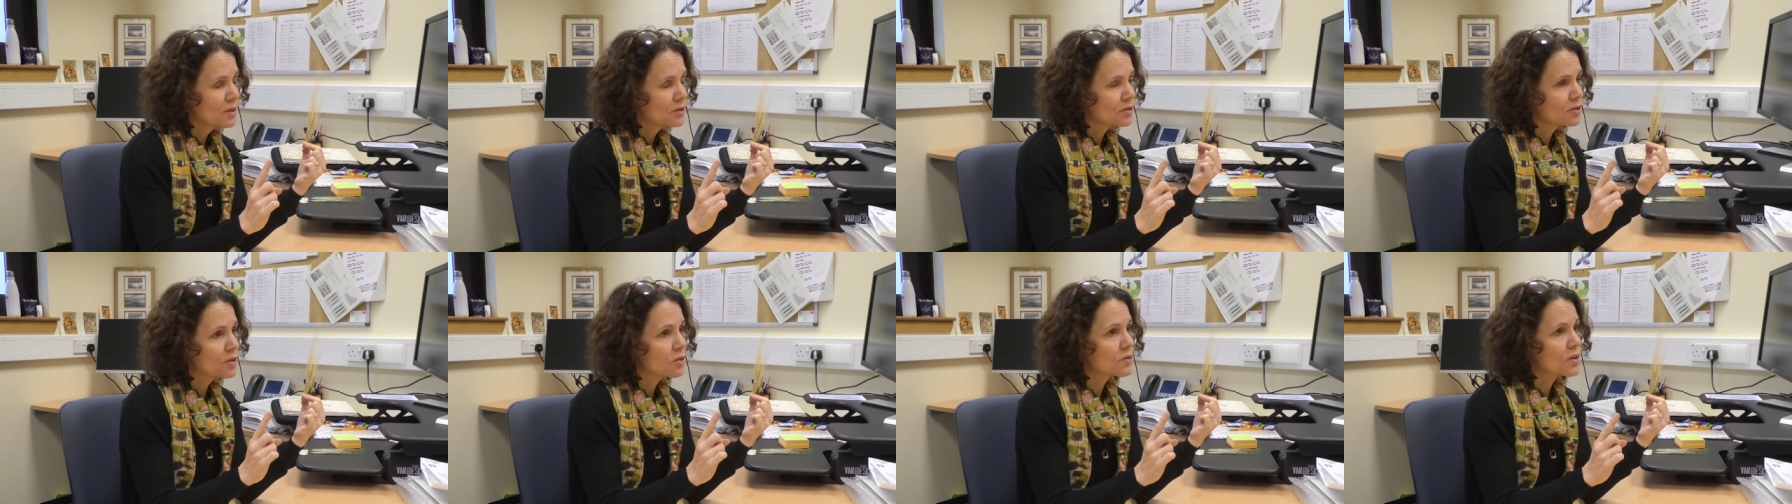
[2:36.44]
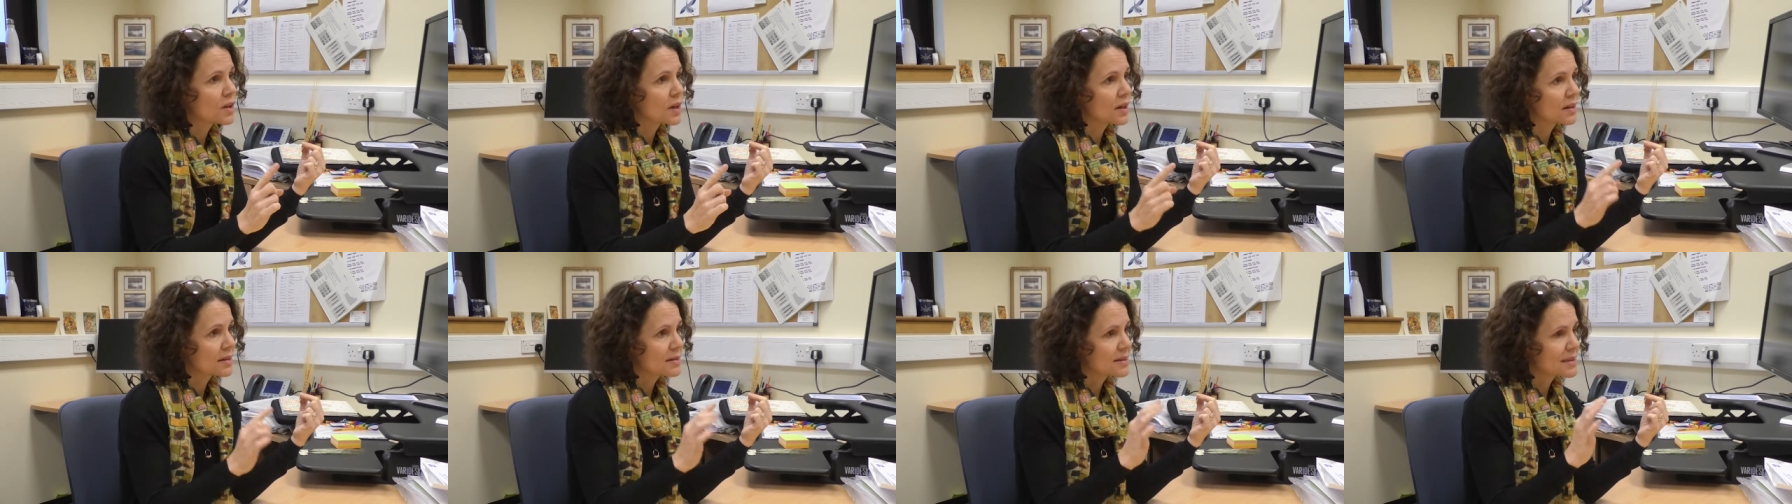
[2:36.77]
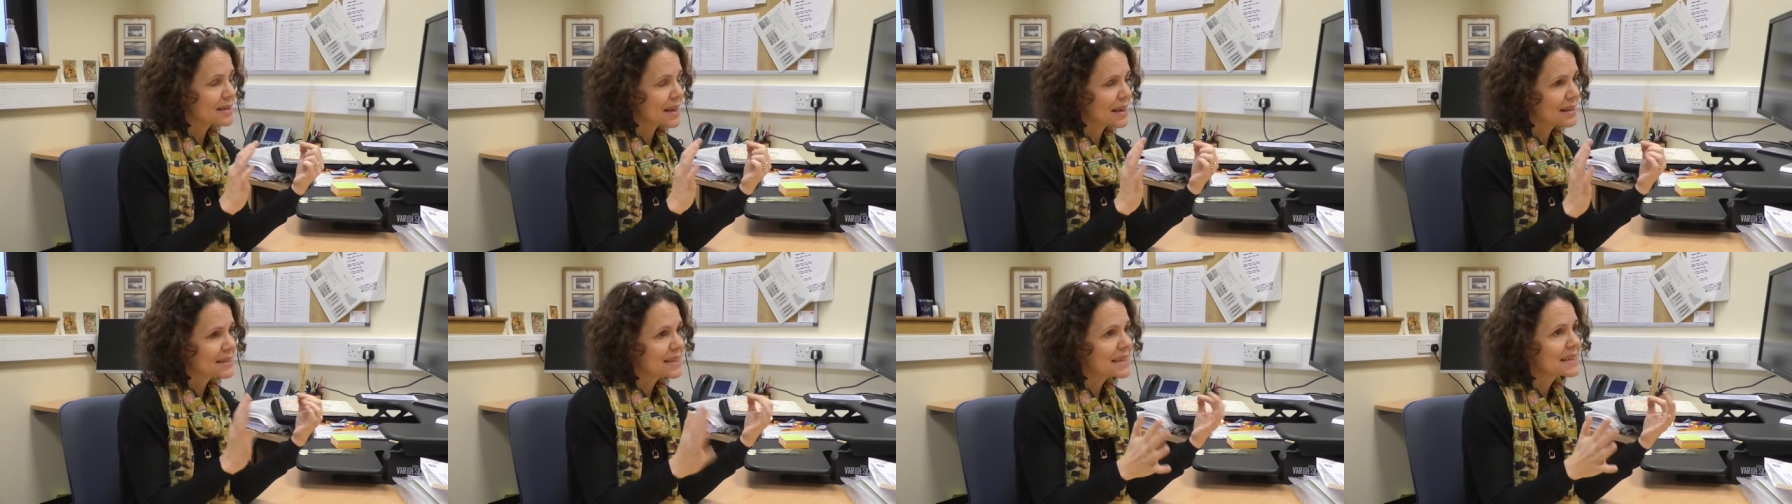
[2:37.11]
So
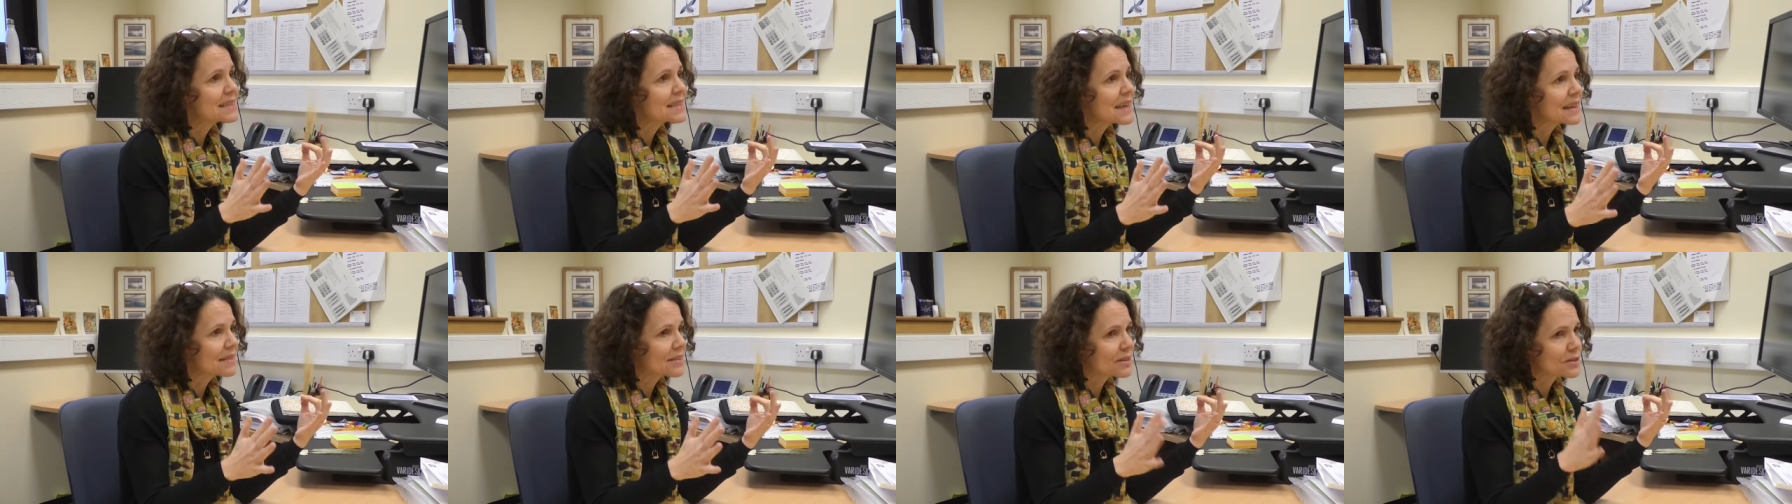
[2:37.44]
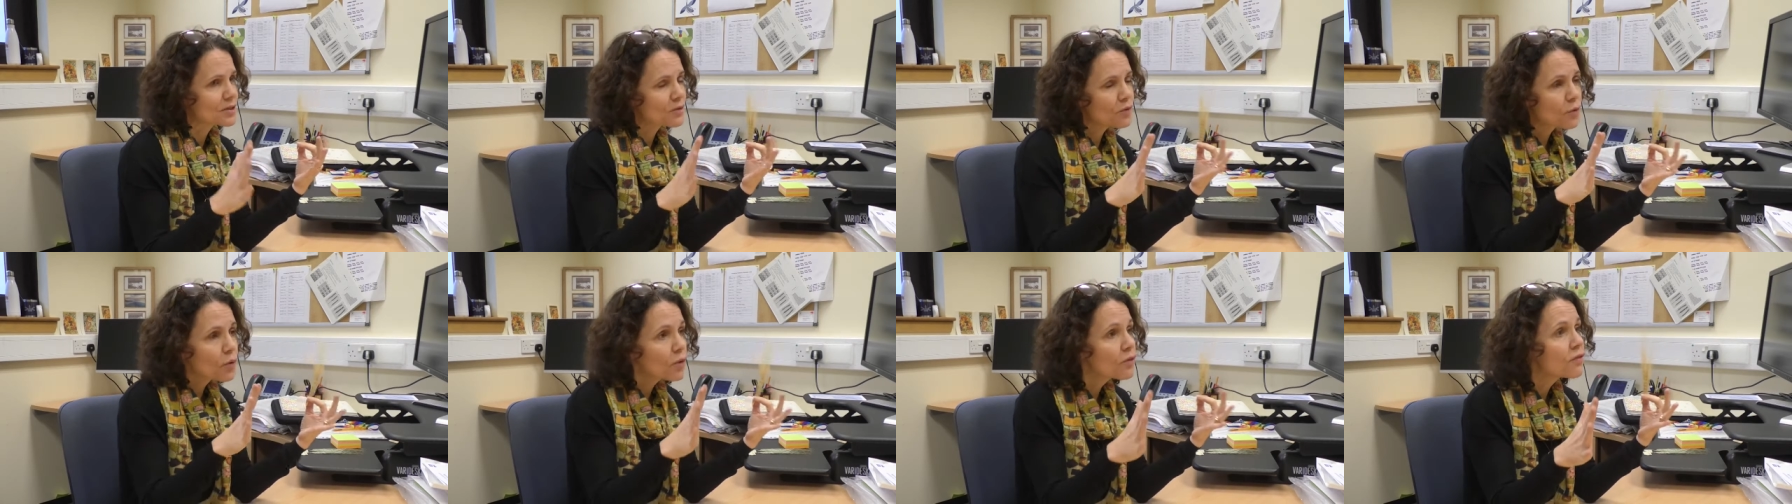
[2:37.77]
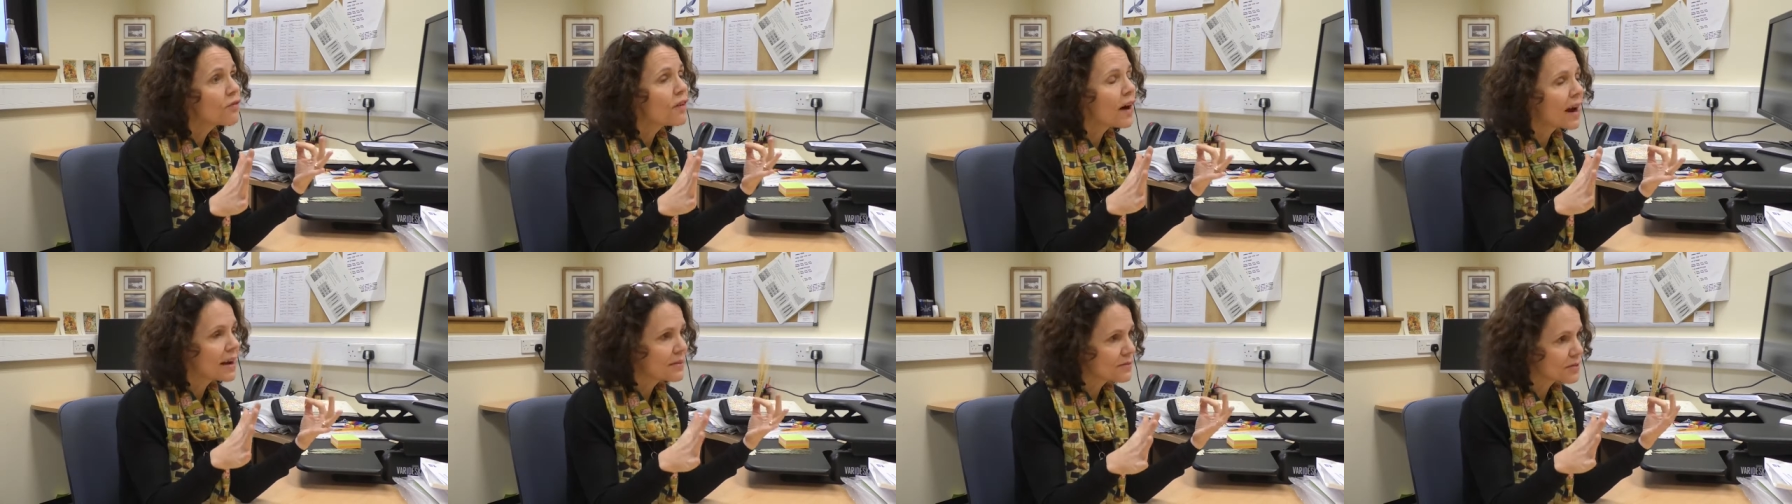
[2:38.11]
there's, as I said, there's 4 or
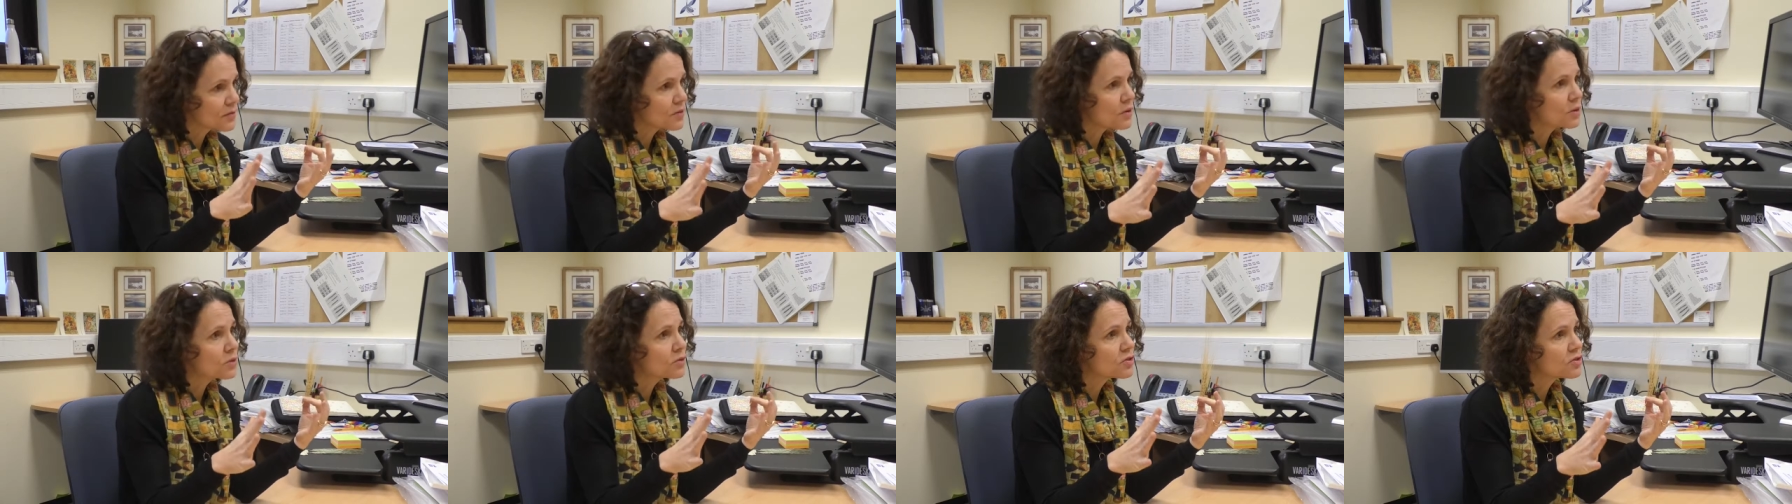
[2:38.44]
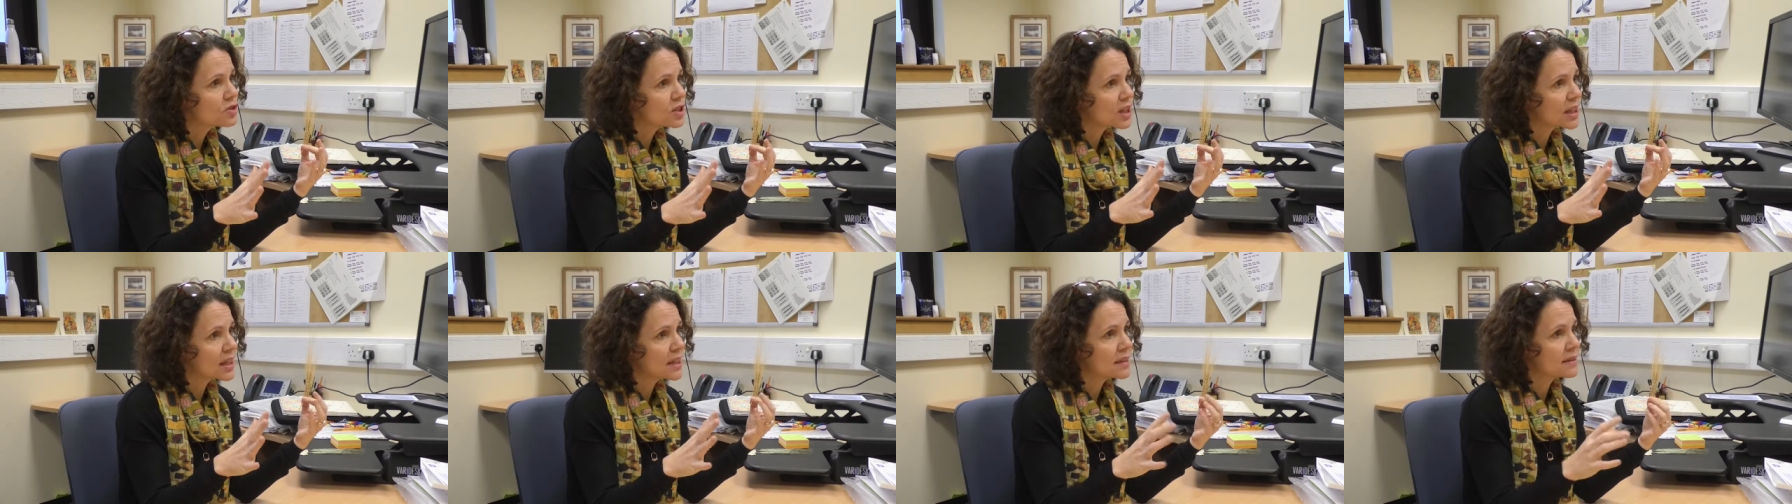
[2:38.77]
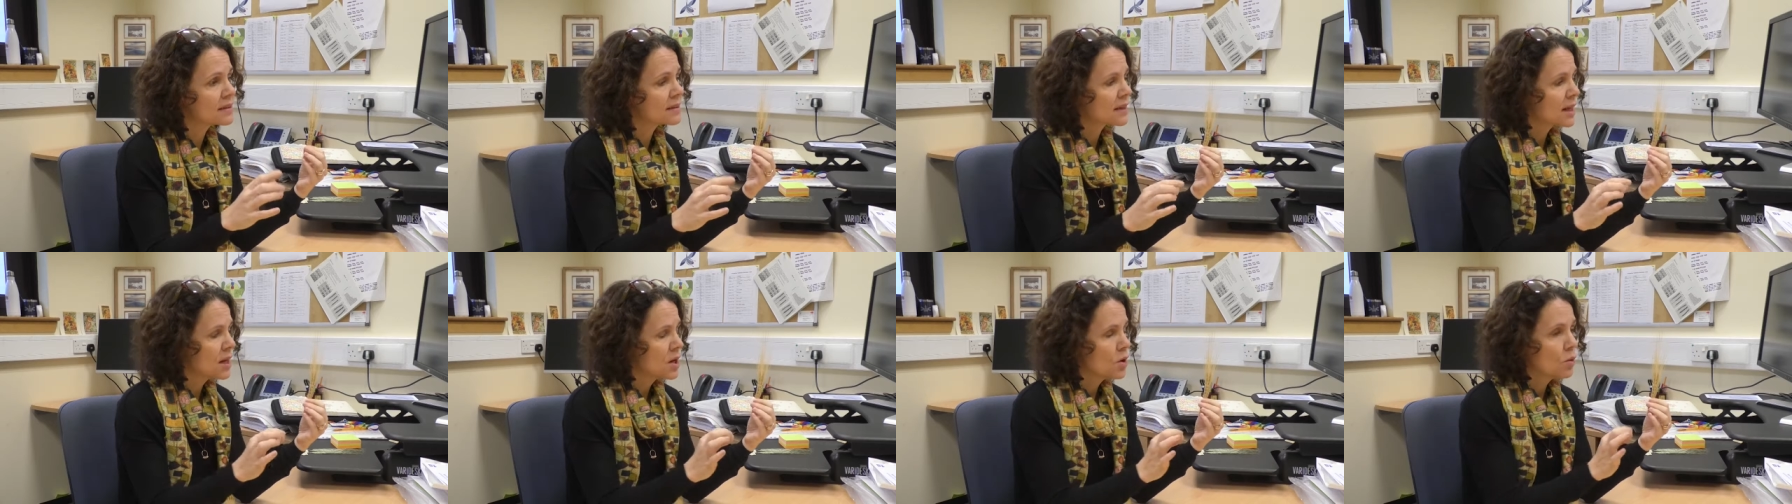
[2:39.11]
5 of those
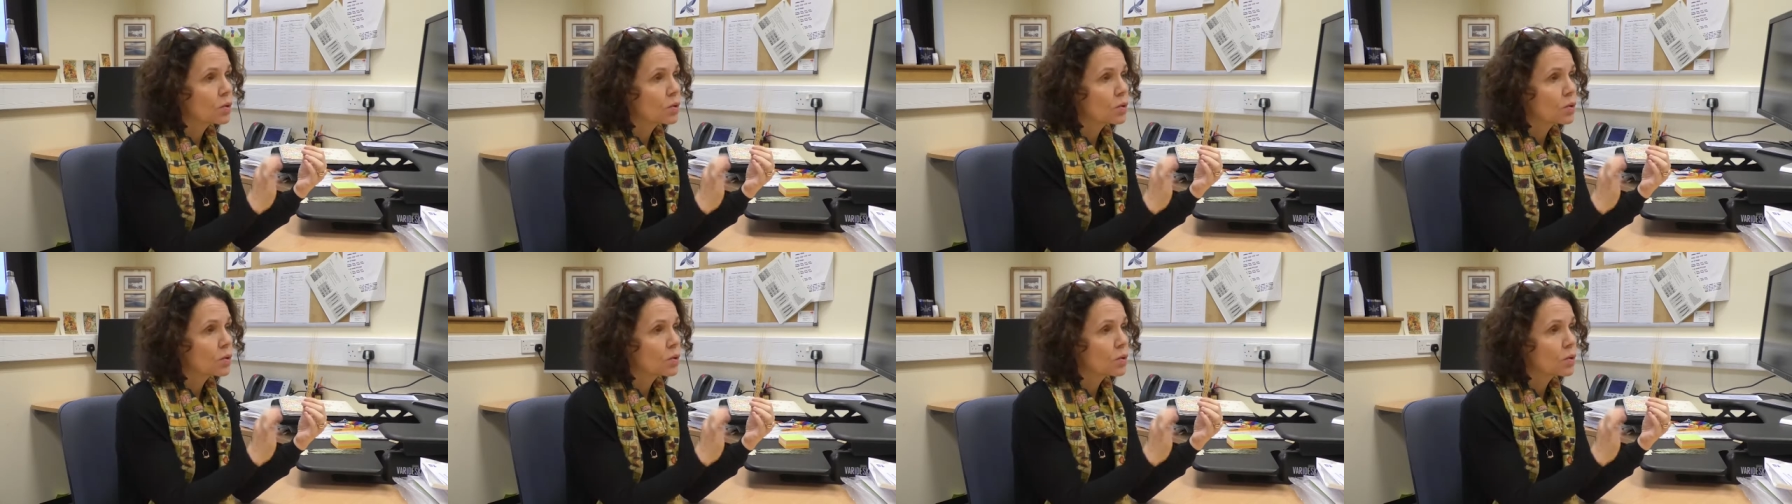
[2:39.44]
genes